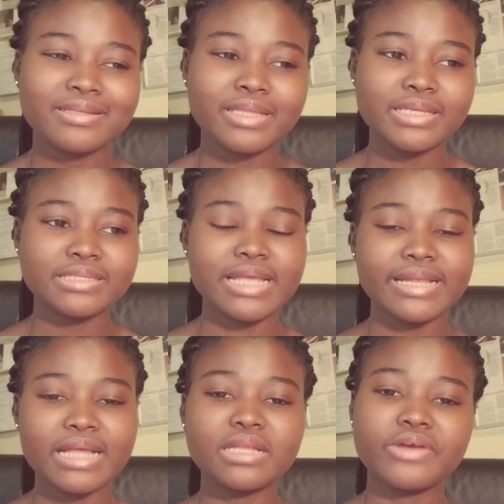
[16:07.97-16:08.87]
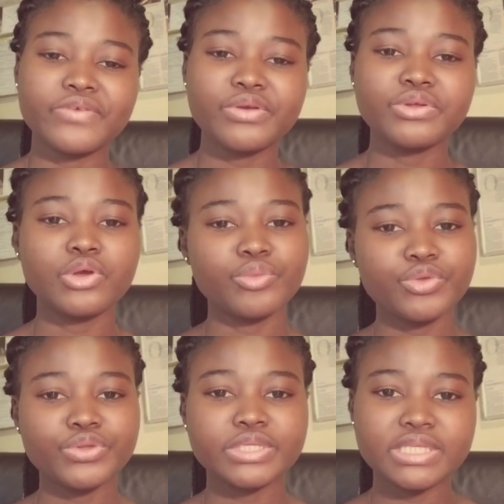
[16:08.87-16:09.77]
things like that around the
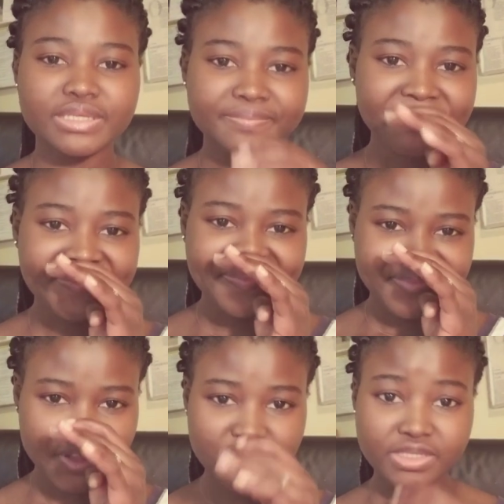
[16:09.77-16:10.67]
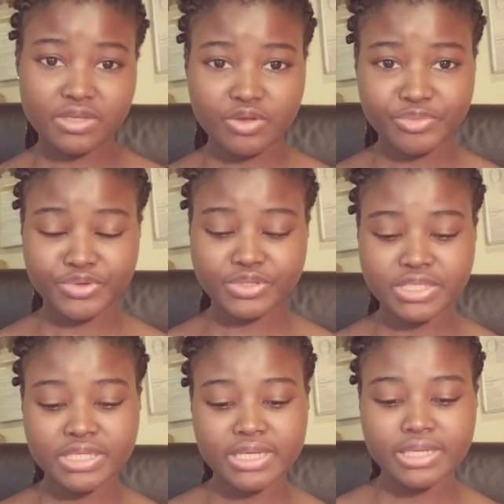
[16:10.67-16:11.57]
community, because the
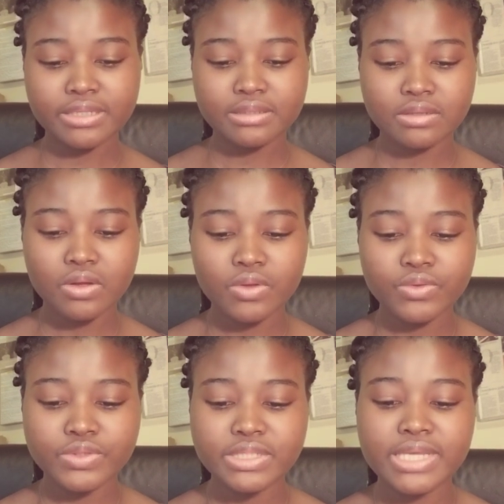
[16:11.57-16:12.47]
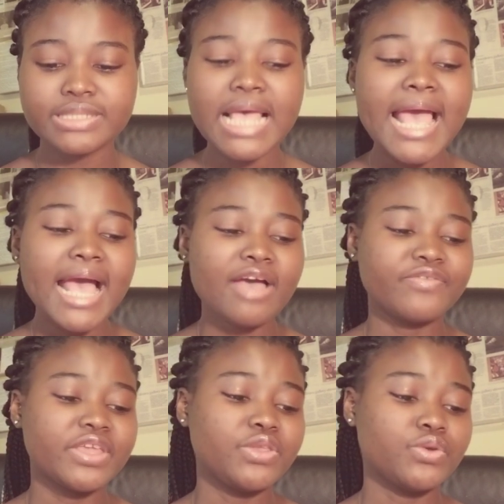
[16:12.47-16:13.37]
community needs all those things.
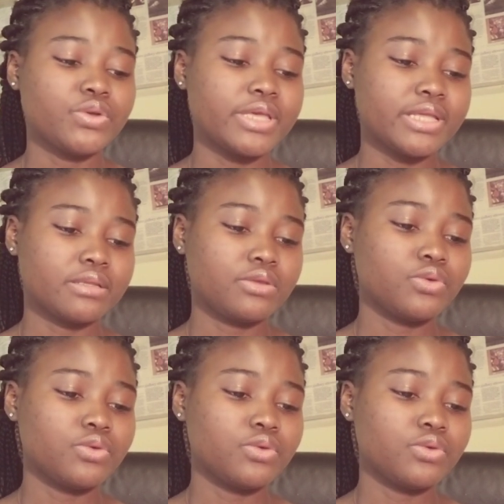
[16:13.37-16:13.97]
After you get